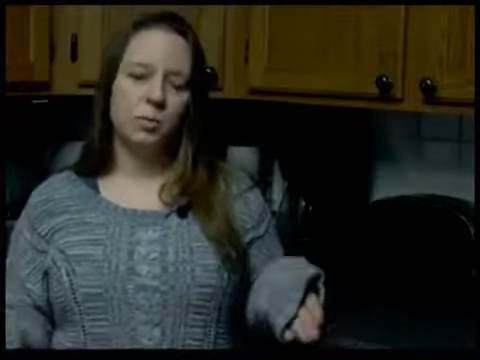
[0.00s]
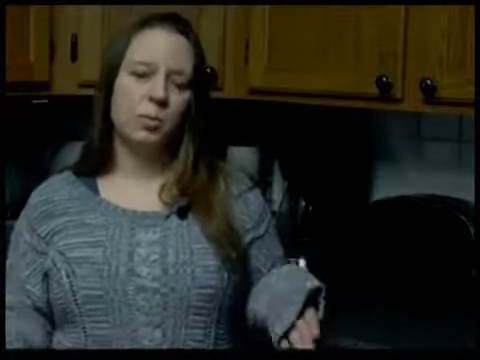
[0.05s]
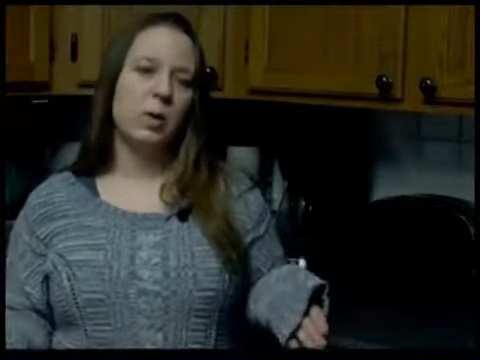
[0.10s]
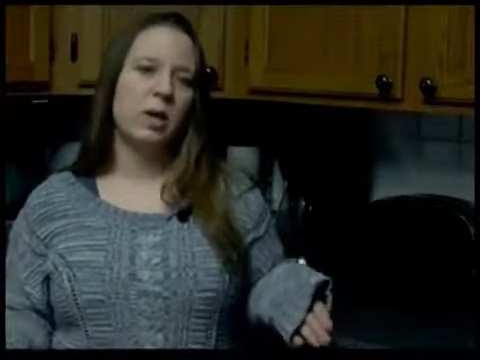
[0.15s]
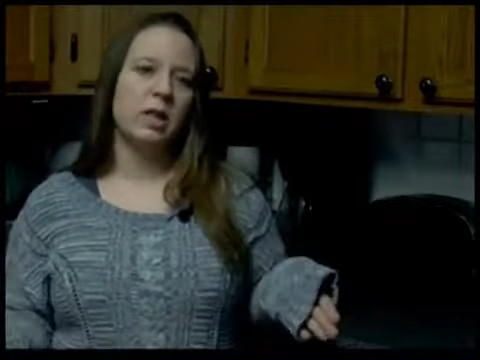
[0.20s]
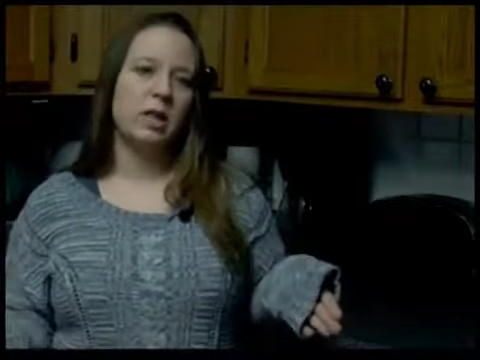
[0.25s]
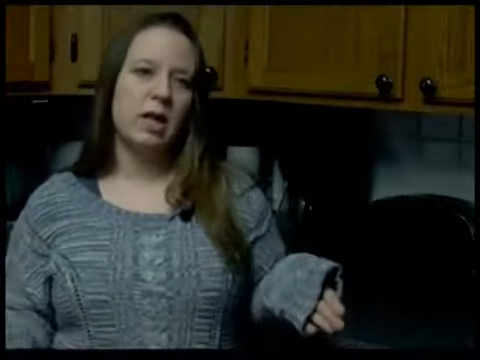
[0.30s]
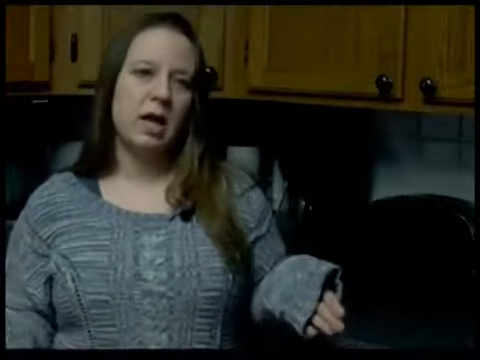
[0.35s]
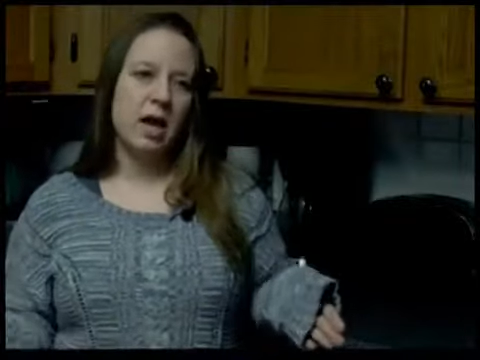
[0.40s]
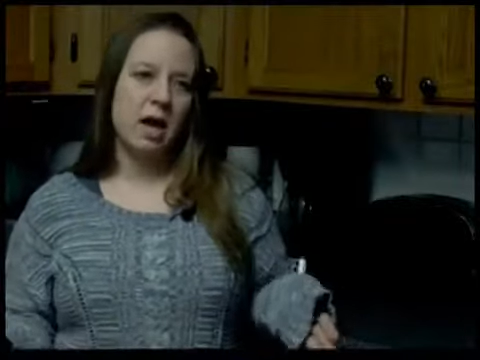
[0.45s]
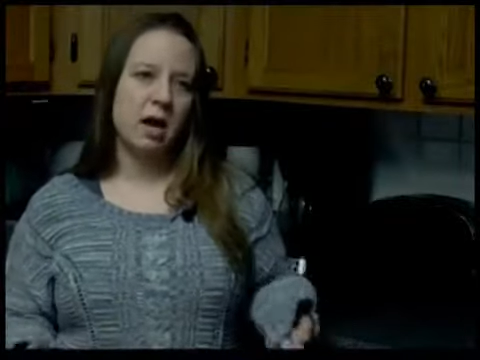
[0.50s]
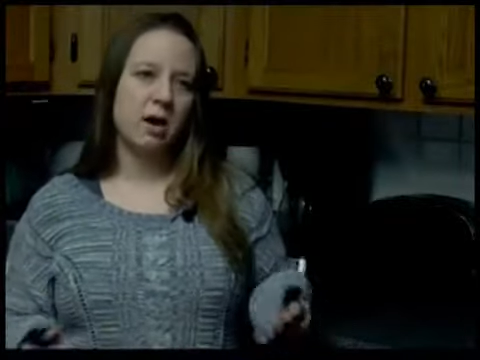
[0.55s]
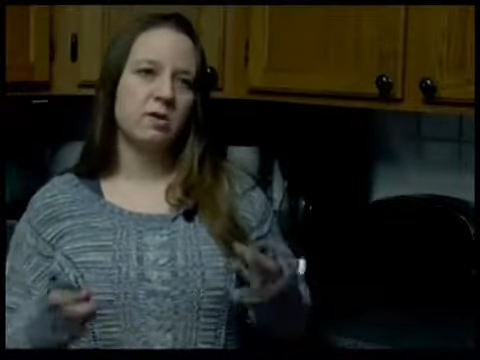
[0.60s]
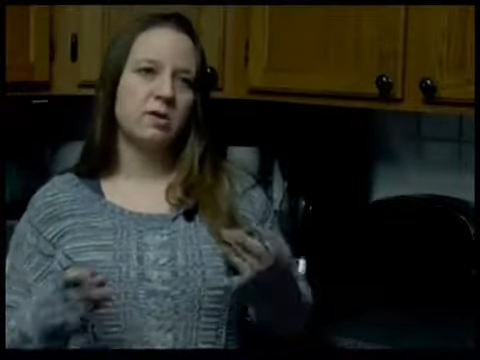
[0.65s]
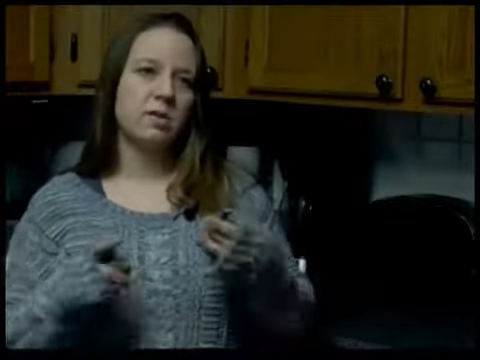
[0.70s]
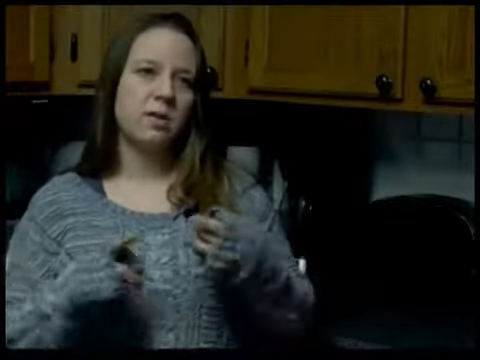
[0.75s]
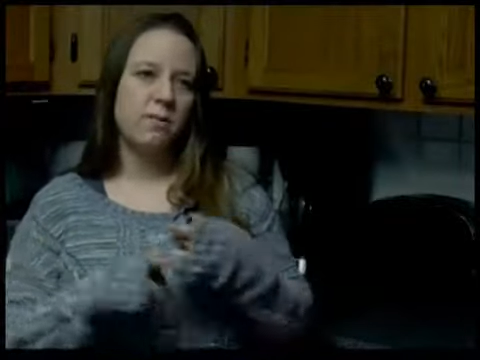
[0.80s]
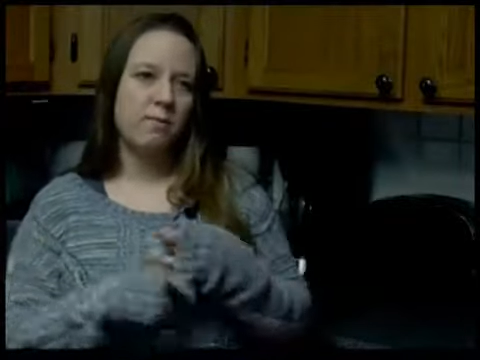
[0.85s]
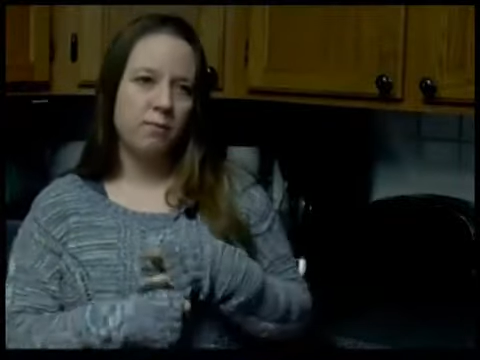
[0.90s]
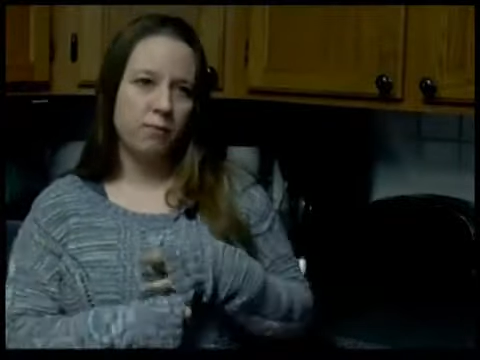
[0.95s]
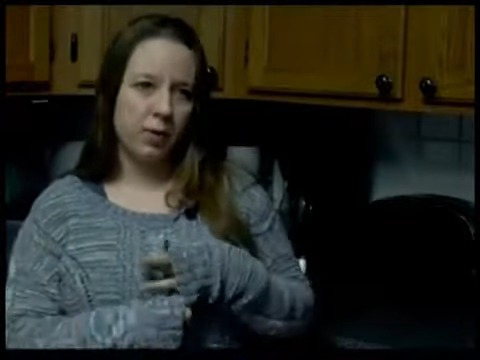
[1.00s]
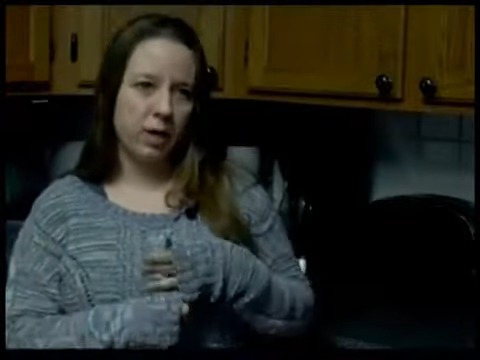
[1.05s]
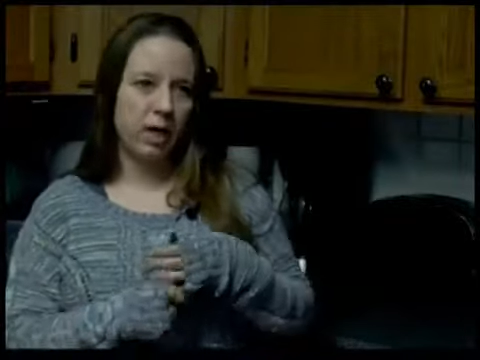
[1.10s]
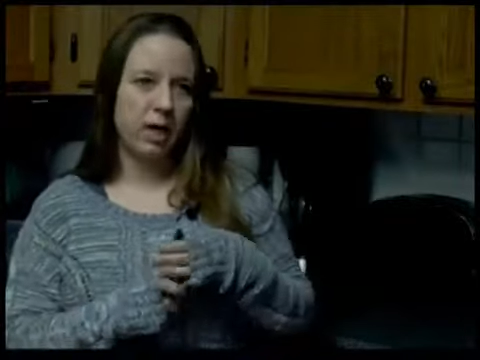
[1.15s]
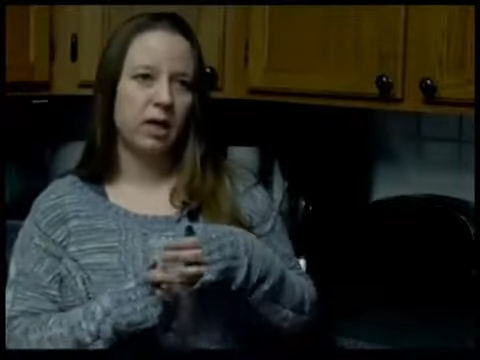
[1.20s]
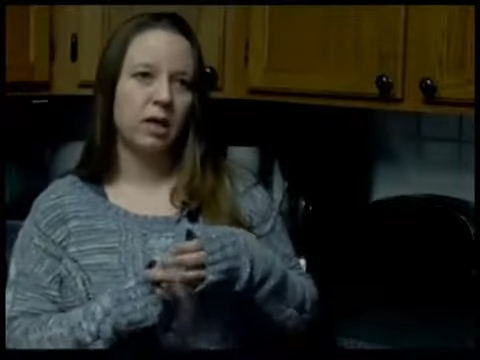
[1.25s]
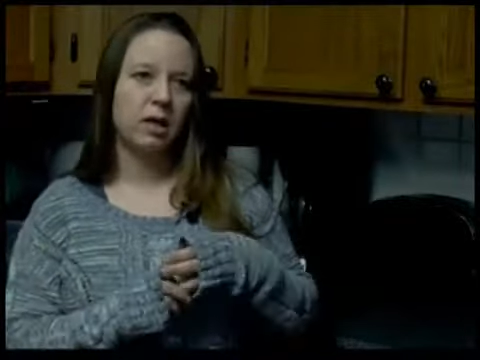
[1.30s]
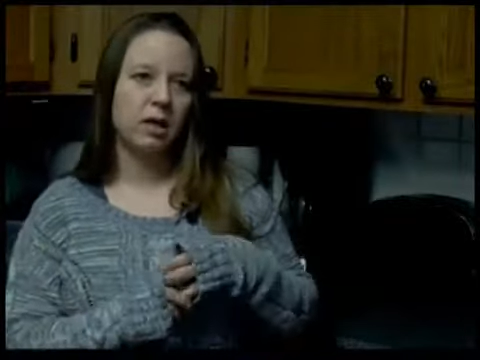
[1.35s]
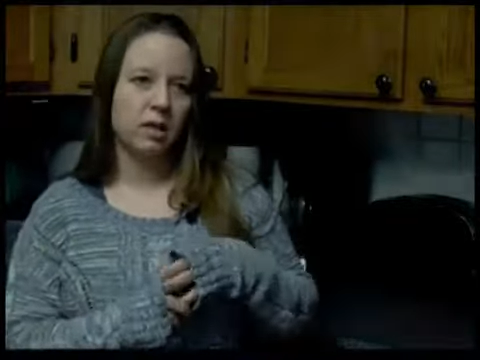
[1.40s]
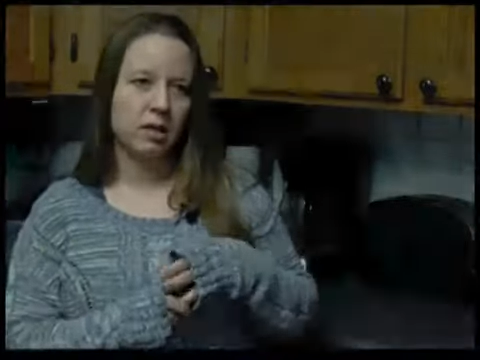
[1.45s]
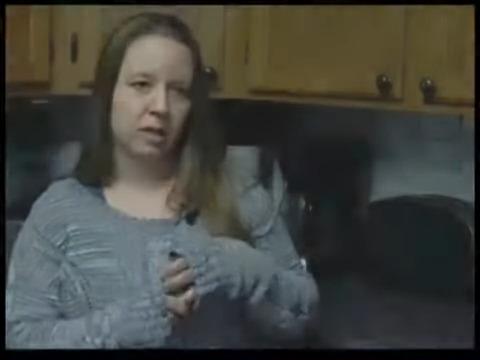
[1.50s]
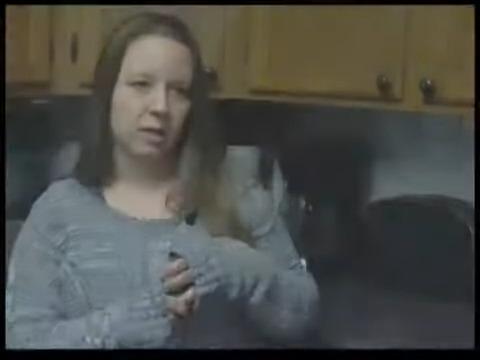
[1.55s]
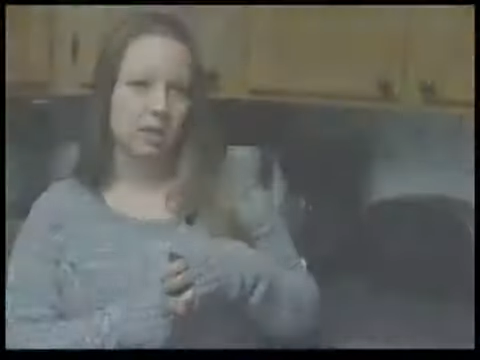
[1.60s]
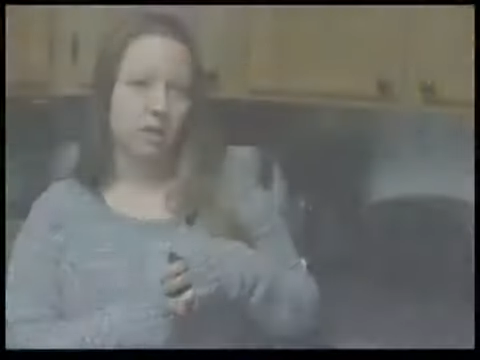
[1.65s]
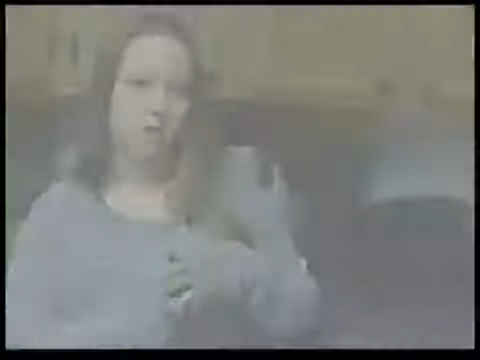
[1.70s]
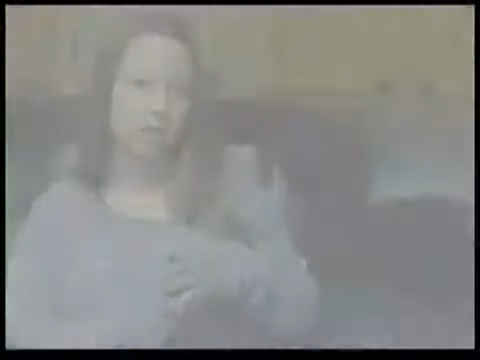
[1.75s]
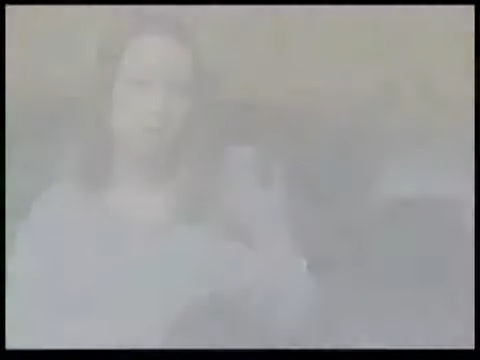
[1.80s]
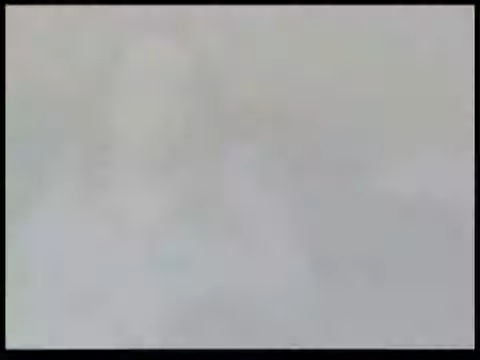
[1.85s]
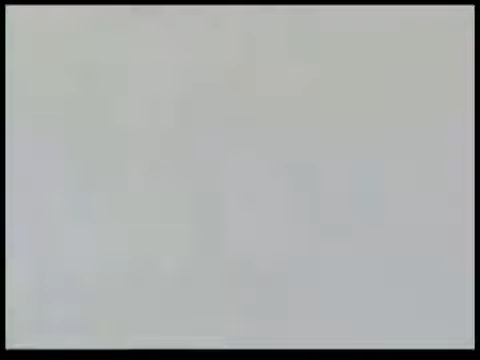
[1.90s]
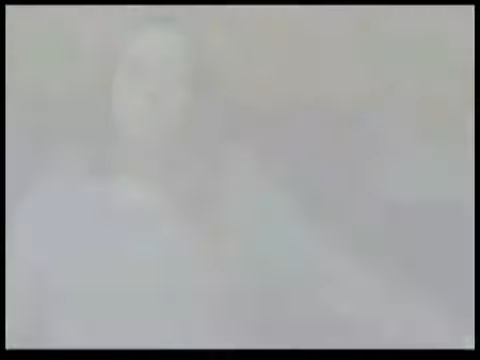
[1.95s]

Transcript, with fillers: win the house free and clear.